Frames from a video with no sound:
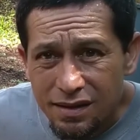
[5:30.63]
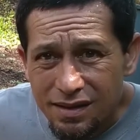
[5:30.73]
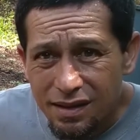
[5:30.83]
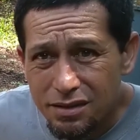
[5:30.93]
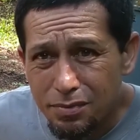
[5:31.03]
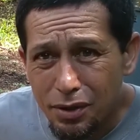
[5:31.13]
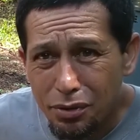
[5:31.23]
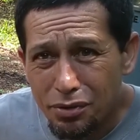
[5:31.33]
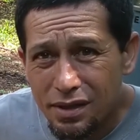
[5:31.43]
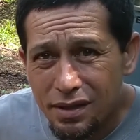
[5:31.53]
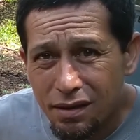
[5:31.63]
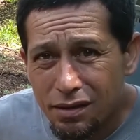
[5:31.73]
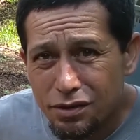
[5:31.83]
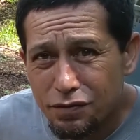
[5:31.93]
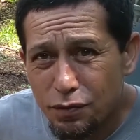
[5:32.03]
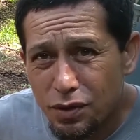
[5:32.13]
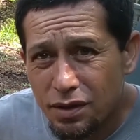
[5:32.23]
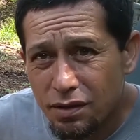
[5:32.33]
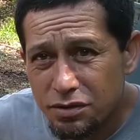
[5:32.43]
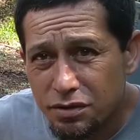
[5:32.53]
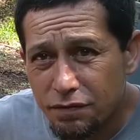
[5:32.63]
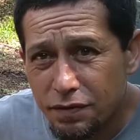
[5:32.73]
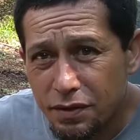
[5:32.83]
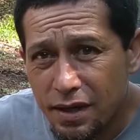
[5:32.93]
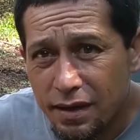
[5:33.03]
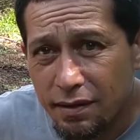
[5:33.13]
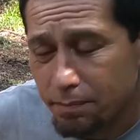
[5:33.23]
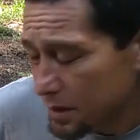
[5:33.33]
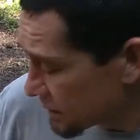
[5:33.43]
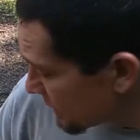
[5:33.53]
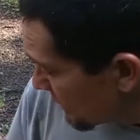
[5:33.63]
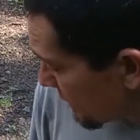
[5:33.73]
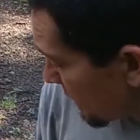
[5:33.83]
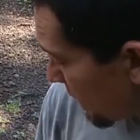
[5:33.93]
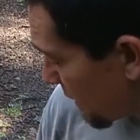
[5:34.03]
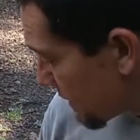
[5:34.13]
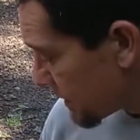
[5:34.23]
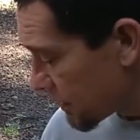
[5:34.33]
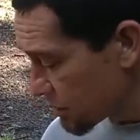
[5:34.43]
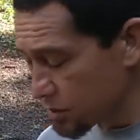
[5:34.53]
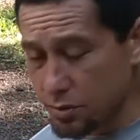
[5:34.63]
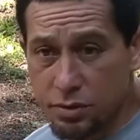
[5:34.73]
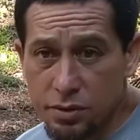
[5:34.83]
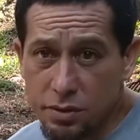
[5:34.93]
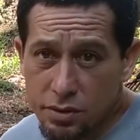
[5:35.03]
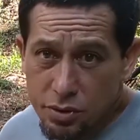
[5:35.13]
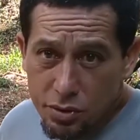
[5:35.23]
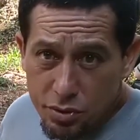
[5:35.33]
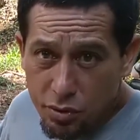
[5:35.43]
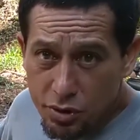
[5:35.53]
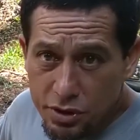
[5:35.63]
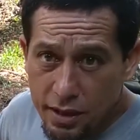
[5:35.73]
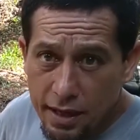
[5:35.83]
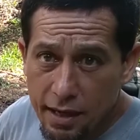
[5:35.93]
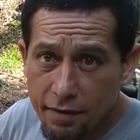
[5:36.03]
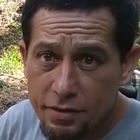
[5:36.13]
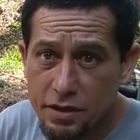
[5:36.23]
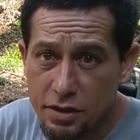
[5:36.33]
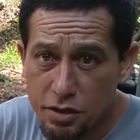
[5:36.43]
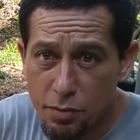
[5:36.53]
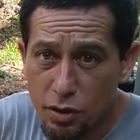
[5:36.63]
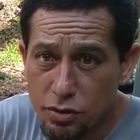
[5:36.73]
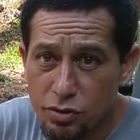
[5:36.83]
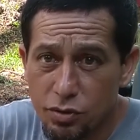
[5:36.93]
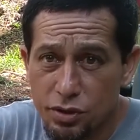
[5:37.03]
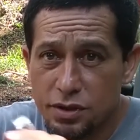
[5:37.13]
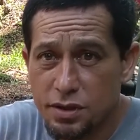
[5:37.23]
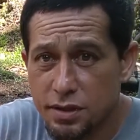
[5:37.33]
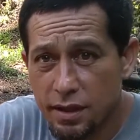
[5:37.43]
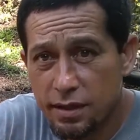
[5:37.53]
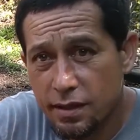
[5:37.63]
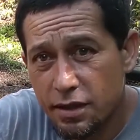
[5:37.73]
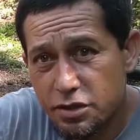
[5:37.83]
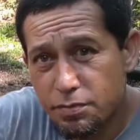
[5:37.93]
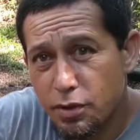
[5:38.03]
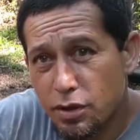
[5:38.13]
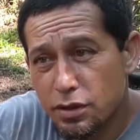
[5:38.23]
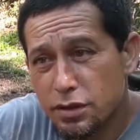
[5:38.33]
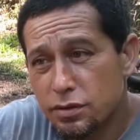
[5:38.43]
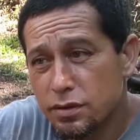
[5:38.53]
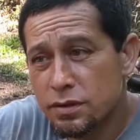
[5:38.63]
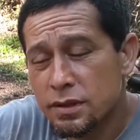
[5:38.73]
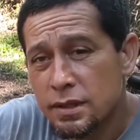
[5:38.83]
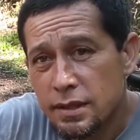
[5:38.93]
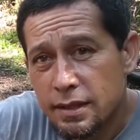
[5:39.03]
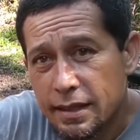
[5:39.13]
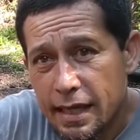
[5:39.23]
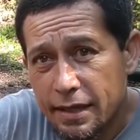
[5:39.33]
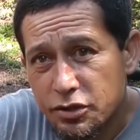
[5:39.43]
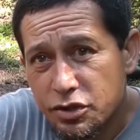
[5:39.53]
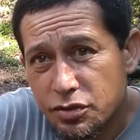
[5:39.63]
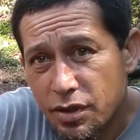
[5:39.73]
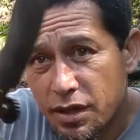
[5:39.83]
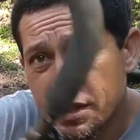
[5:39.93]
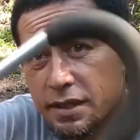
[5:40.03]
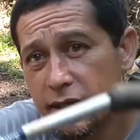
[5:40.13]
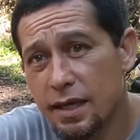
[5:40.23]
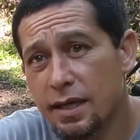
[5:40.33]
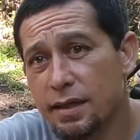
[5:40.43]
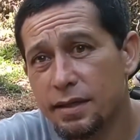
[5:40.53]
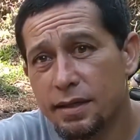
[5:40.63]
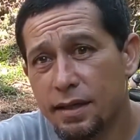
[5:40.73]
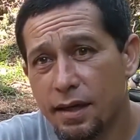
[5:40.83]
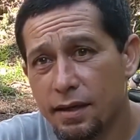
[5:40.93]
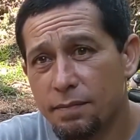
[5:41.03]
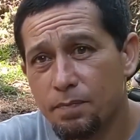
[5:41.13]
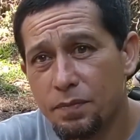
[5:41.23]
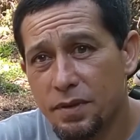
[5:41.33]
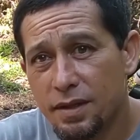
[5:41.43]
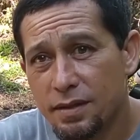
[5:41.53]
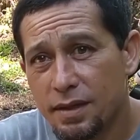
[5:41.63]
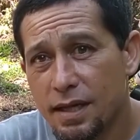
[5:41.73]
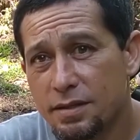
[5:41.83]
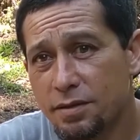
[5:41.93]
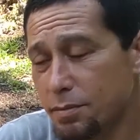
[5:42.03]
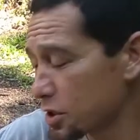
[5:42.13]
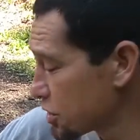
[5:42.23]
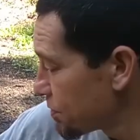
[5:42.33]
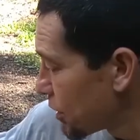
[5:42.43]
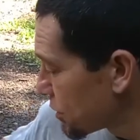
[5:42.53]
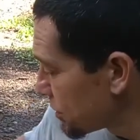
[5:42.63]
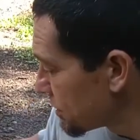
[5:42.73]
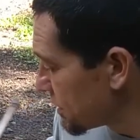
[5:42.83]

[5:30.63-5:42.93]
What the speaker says: It costs about $30, $40 to fill that up. The other torch that I have is a smaller torch. It's got a small little canister on it, and it has a much smaller